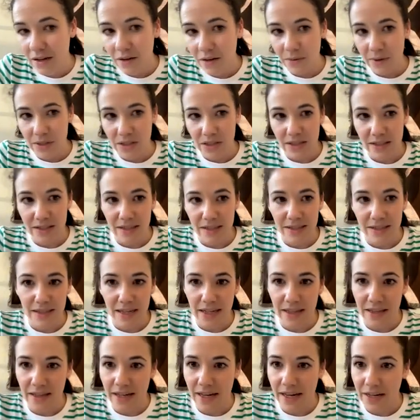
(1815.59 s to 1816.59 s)
which is to
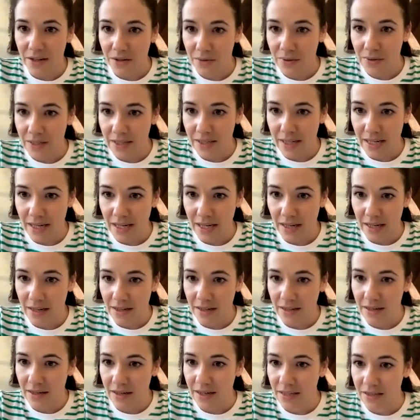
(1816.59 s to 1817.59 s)
say that
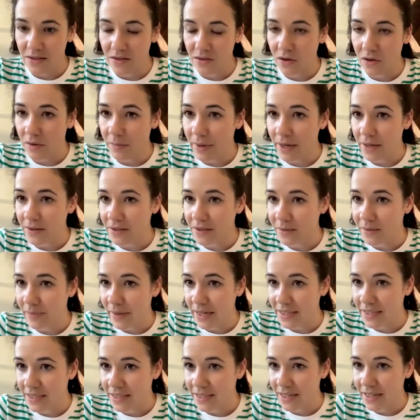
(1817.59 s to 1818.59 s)
equity is not about
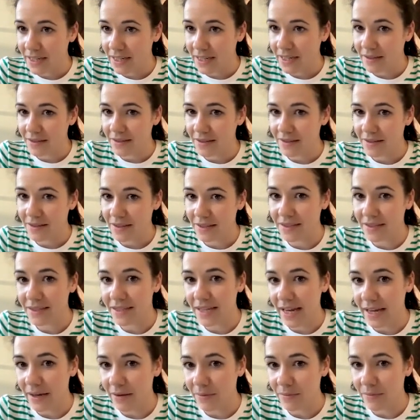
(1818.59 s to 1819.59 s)
spending the
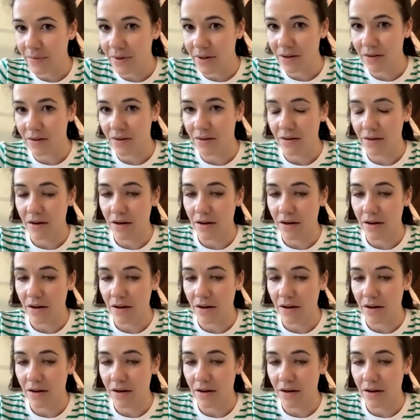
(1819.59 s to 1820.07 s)
same